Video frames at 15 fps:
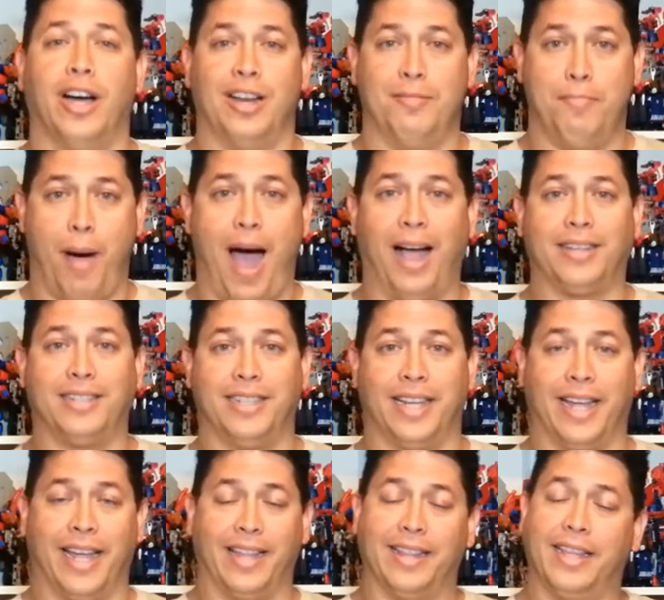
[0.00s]

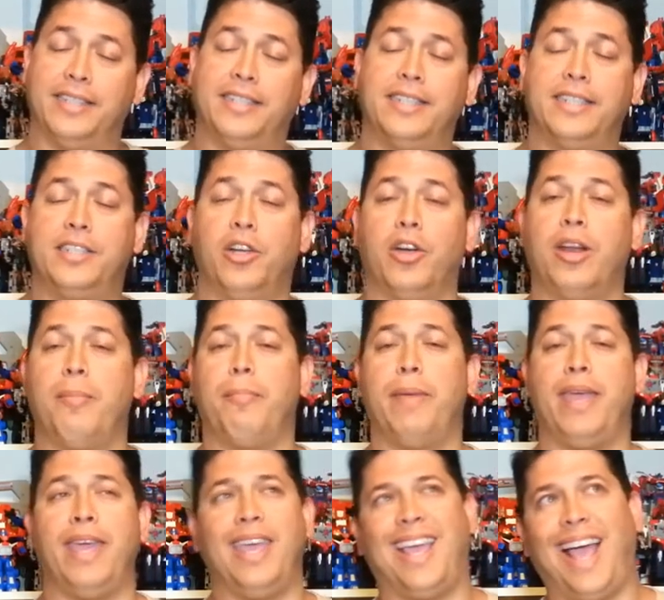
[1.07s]
unboxing, and this is going to
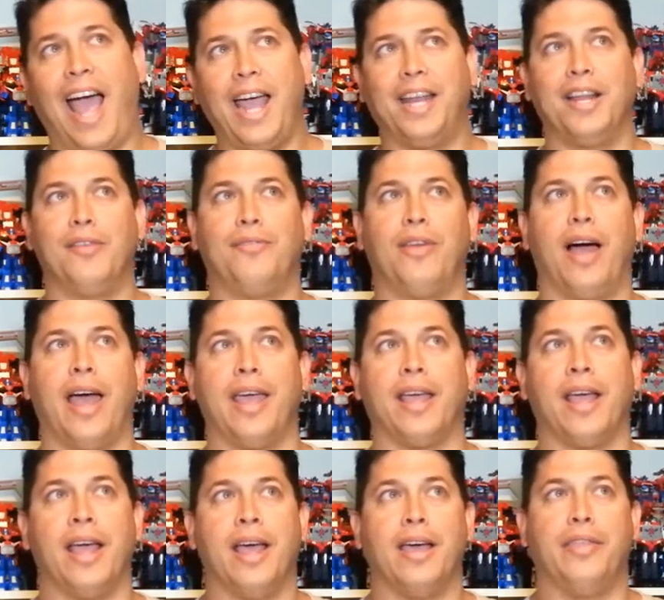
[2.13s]
be kind of
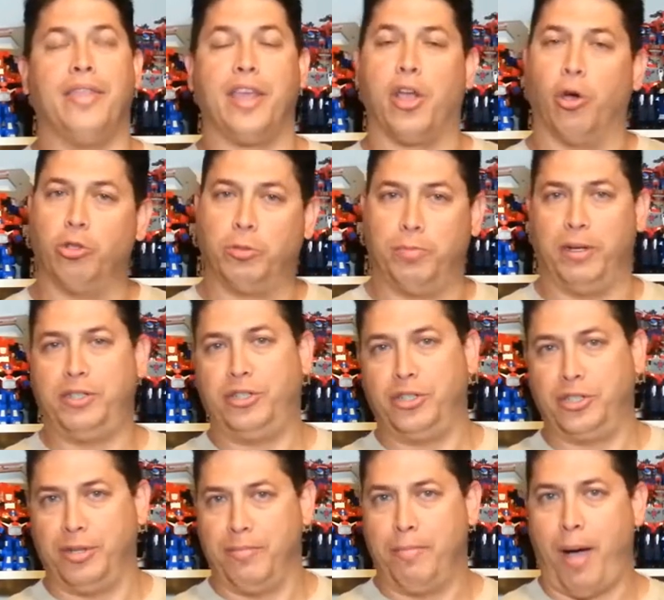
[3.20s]
like the
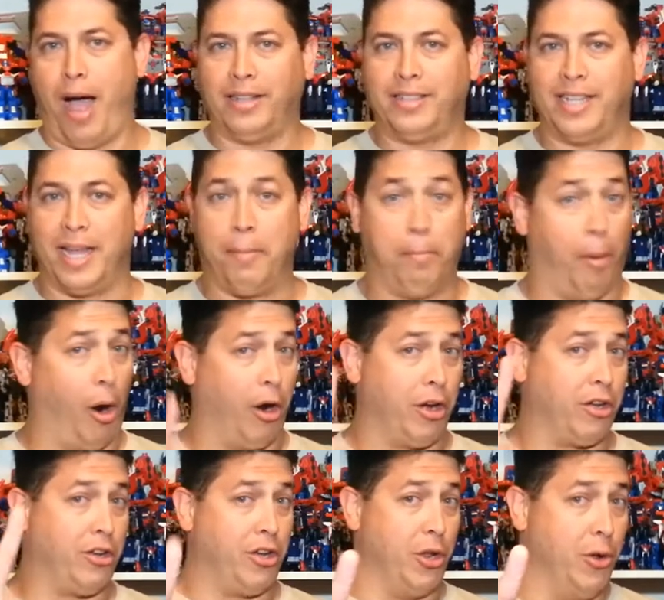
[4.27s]
Ghostbusters unboxing
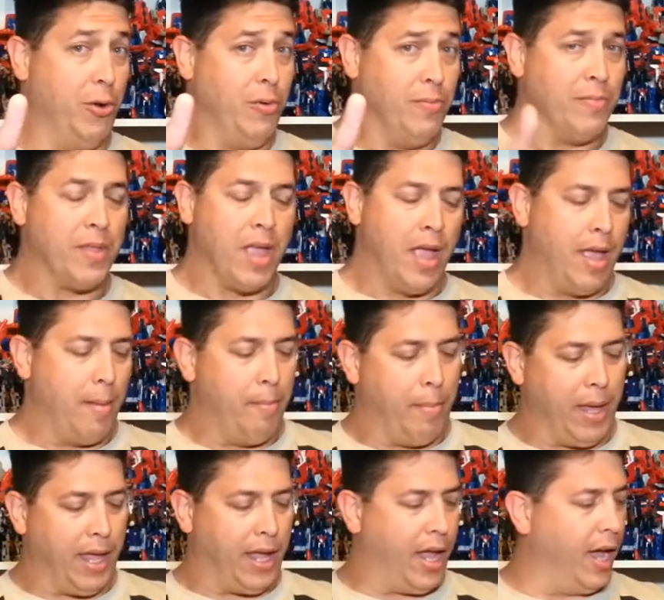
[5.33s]
part 2,
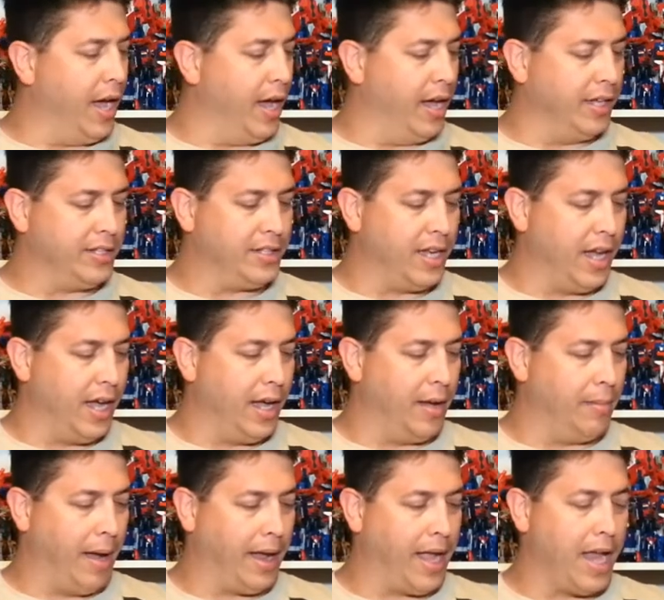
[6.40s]
because
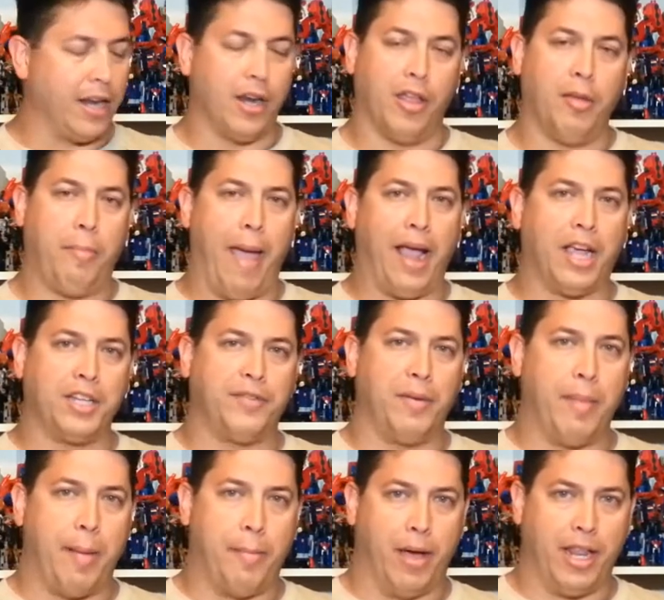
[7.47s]
I got another package
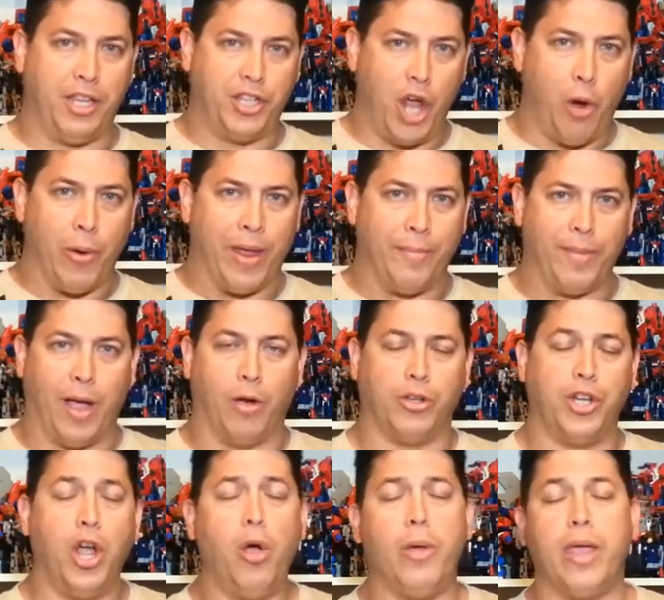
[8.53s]
from my buddy Joey. Now
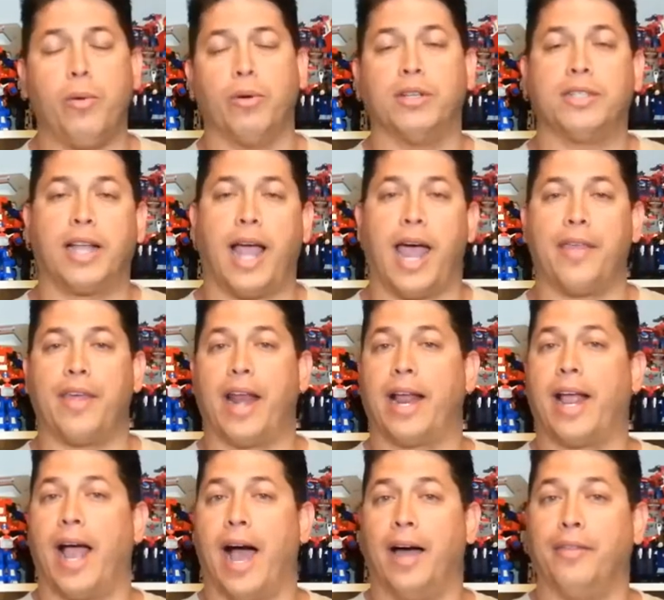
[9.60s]
Joey was the guy that
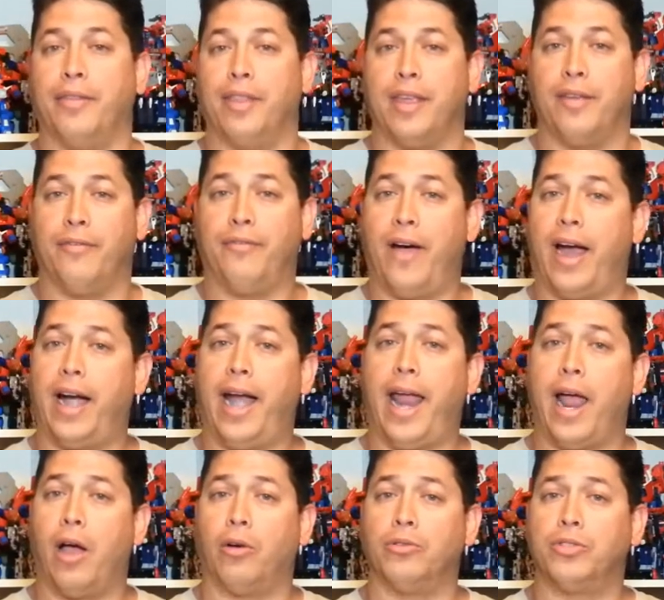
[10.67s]
I got the
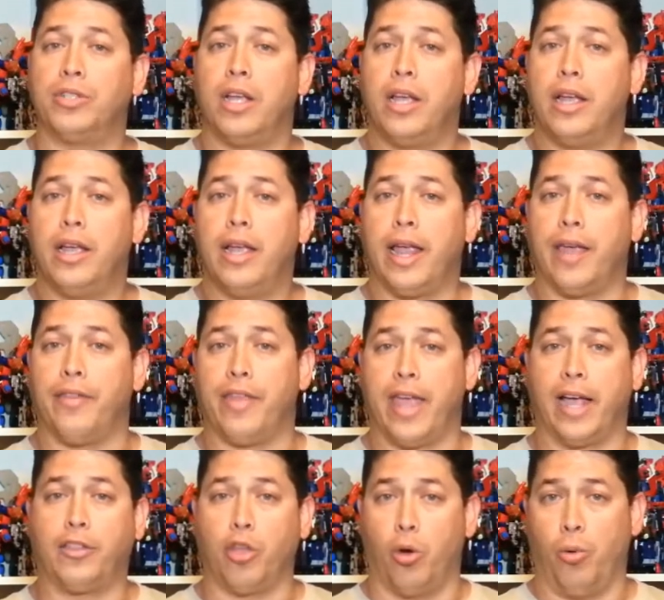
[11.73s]
Firehouse and
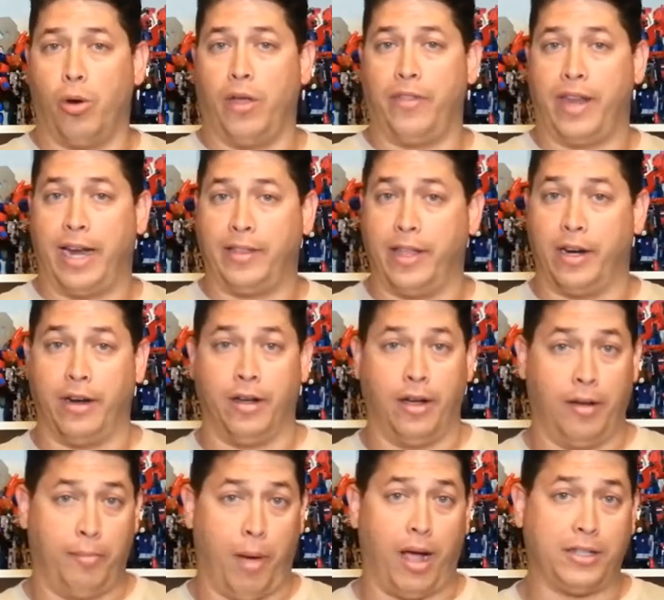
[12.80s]
the Ecto-1 that I did an
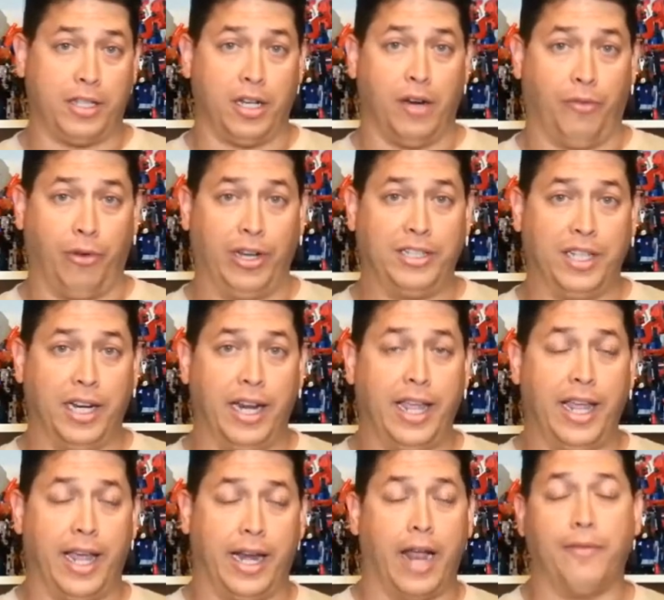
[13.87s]
unboxing of
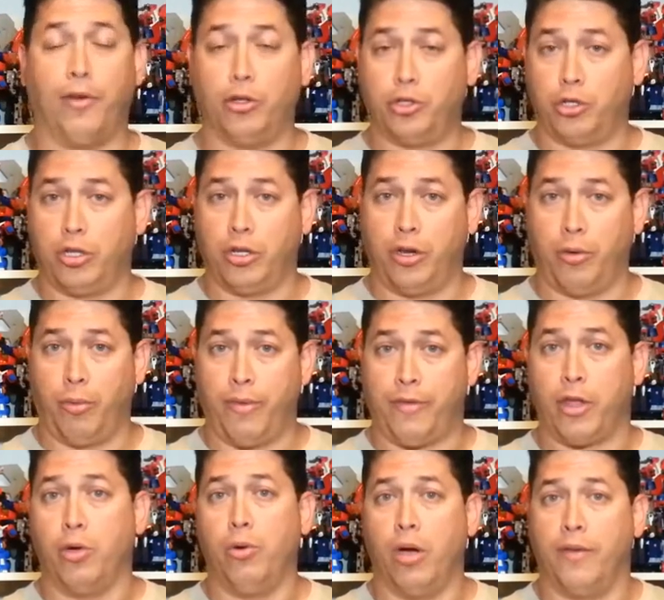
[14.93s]
recently, and I've also done a
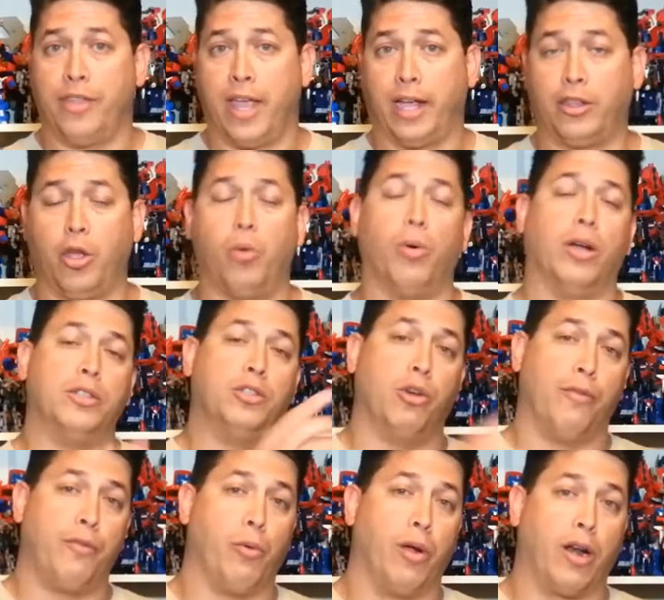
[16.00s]
review of the Ecto-1,
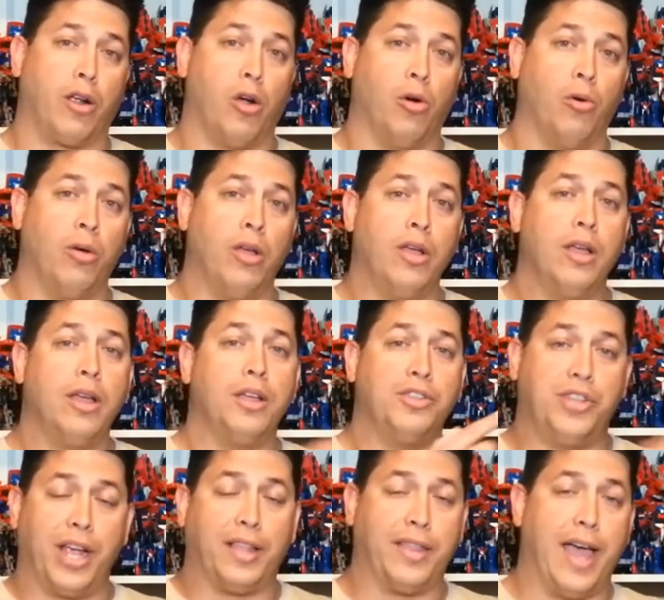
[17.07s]
so if you want to go
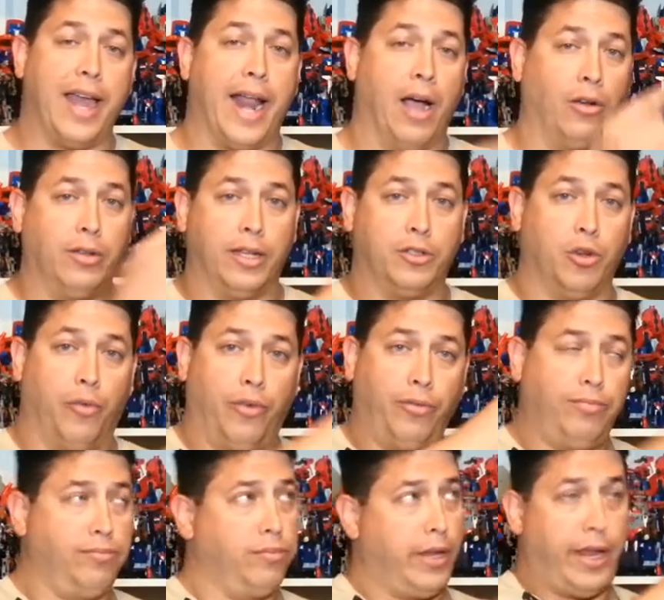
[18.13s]
check that out, it's over
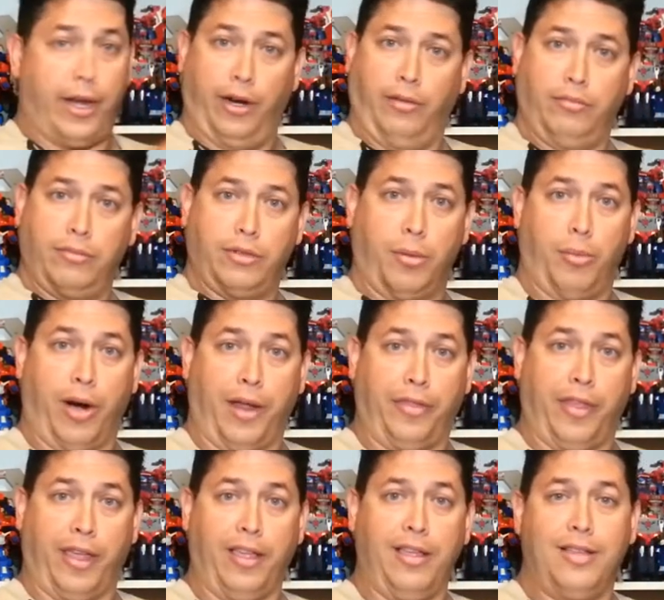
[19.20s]
here somewhere I
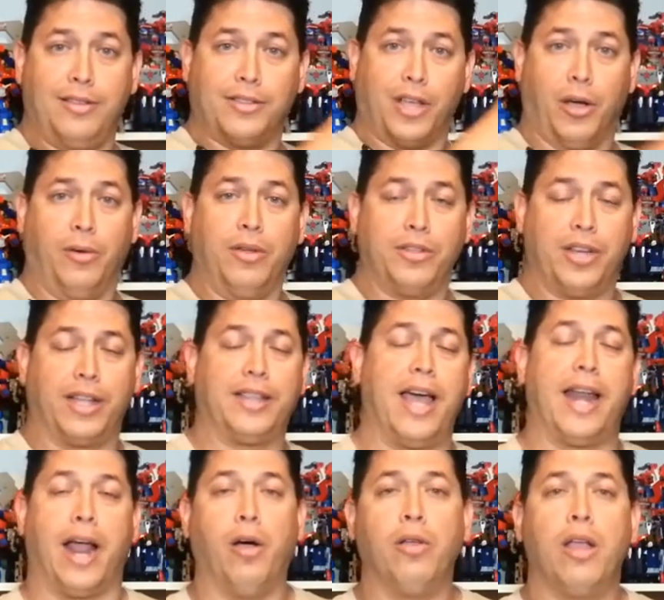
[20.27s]
think, so check
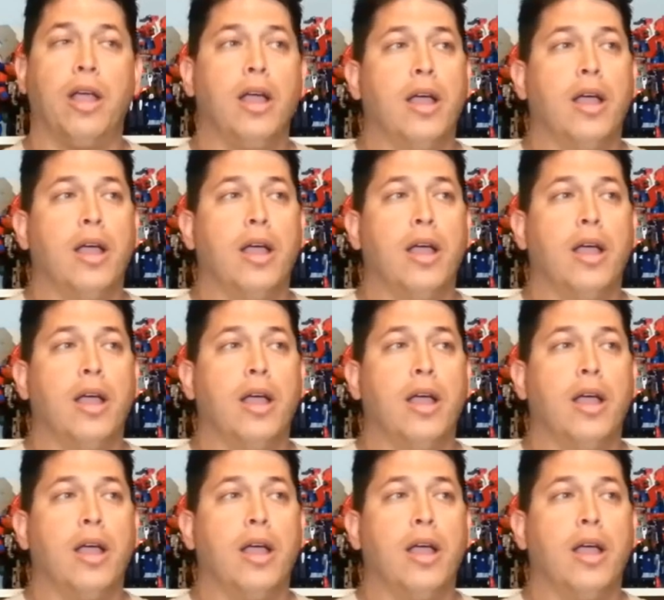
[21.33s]
that out.